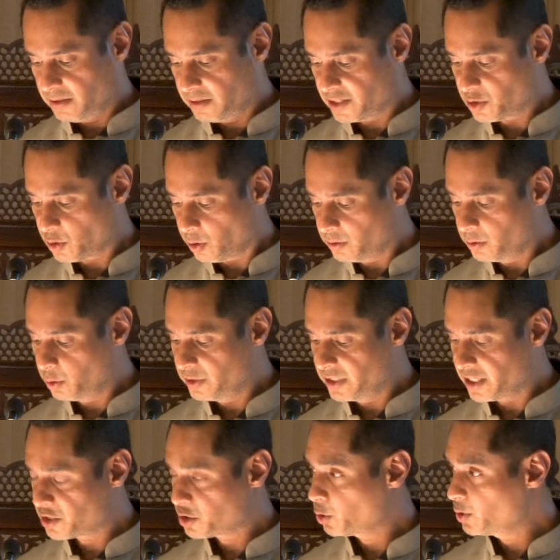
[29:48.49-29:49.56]
Thus, although
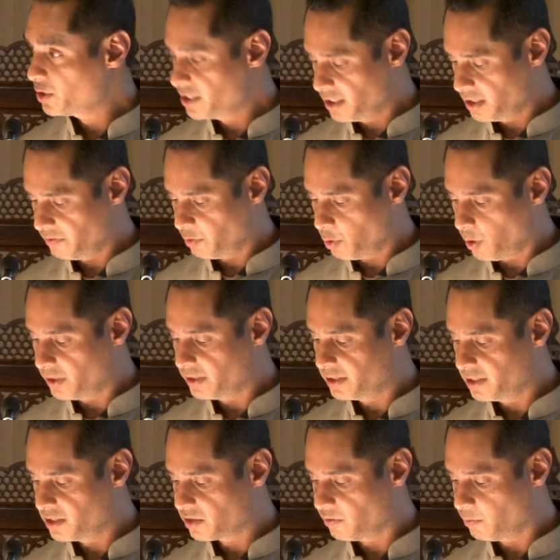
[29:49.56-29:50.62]
the associative
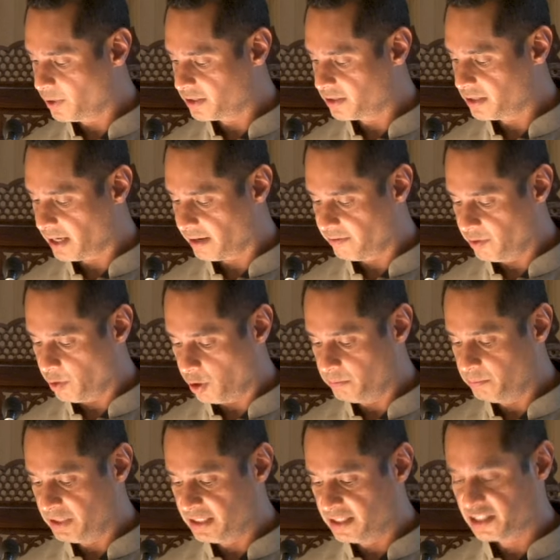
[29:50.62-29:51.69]
qualities of watan have
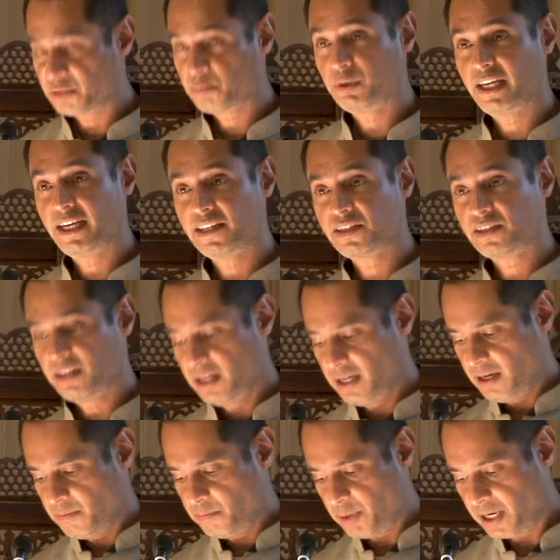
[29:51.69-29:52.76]
not been displaced,
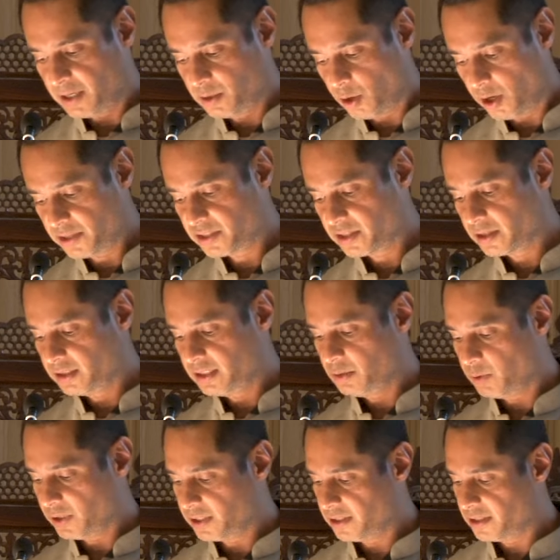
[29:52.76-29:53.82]

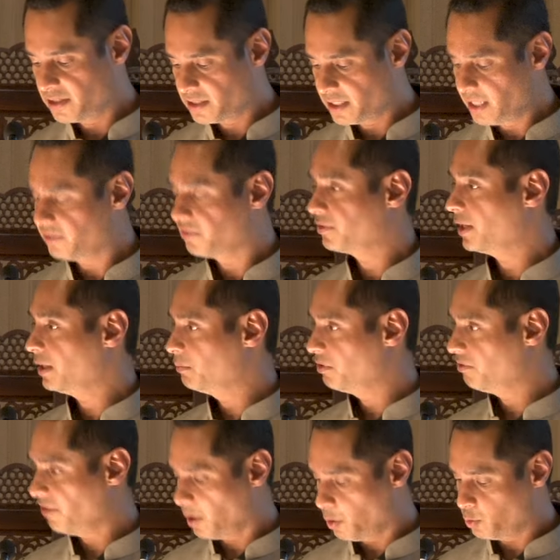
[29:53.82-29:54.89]
paradoxically, watan itself can
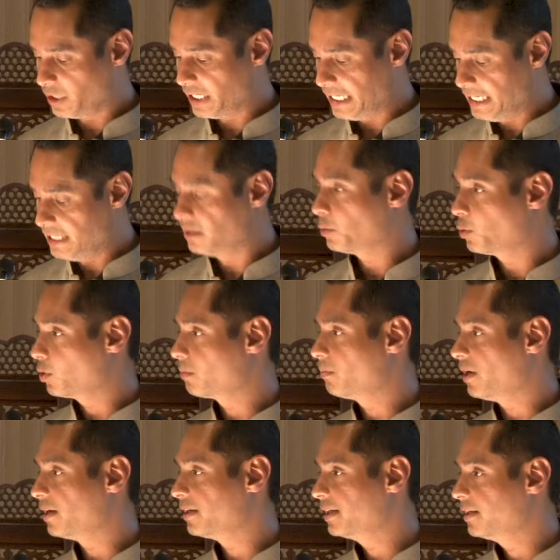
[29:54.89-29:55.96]
be found in
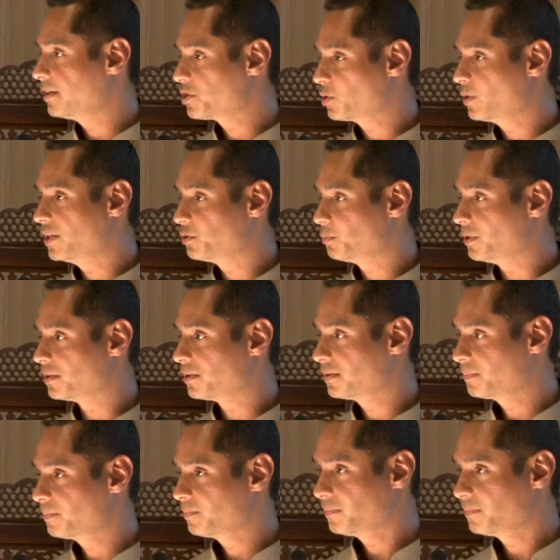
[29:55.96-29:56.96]
ghurba, in estrangement.